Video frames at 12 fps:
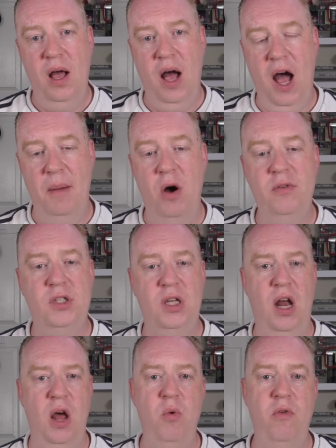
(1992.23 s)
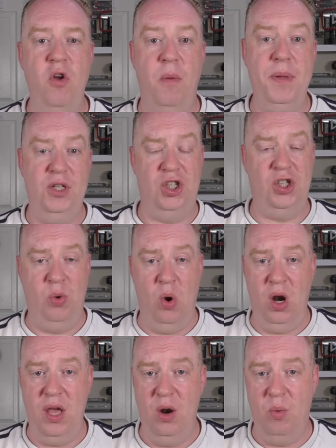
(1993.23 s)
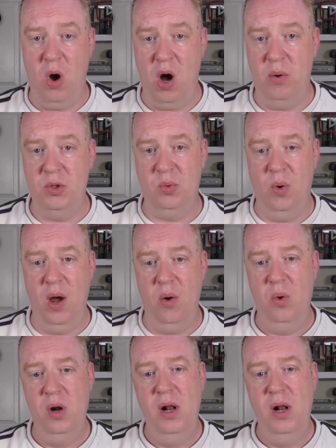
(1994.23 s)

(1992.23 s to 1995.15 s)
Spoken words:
Obviously, I know we've not been to Swanley in a while as well.